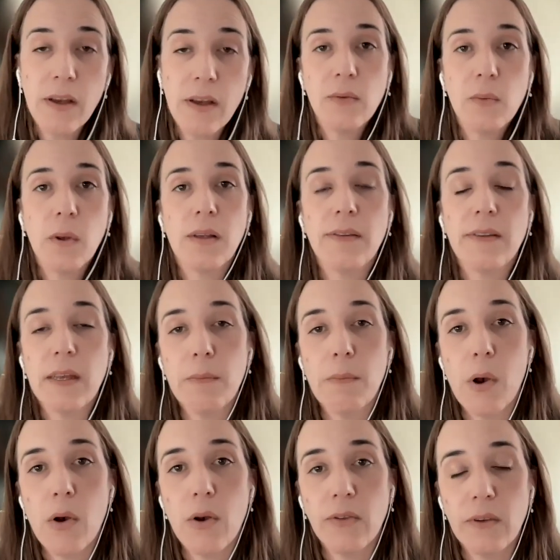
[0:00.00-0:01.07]
as well as
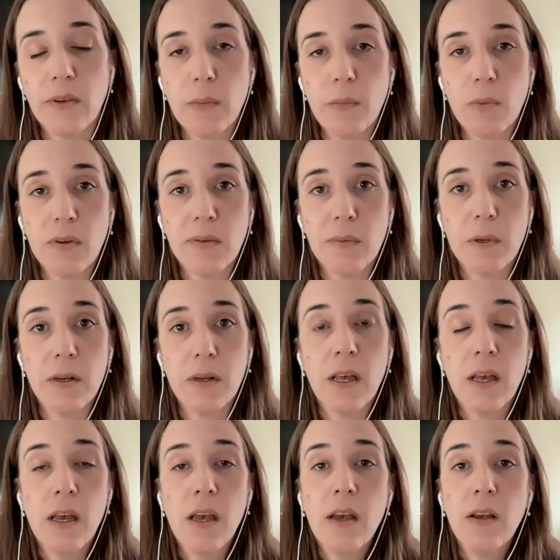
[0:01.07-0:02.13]
in-person in Brisbane.
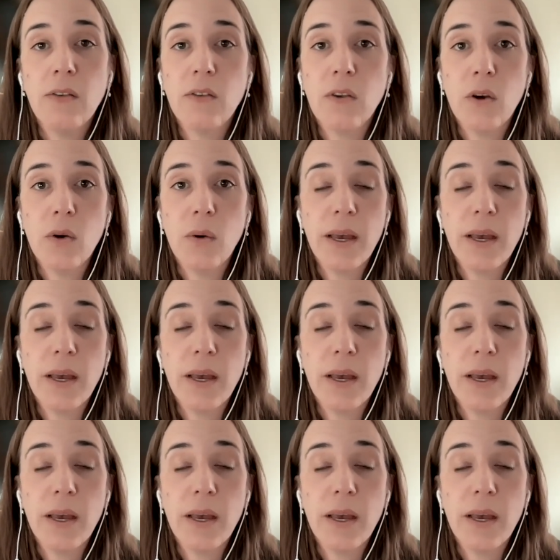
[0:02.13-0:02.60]
So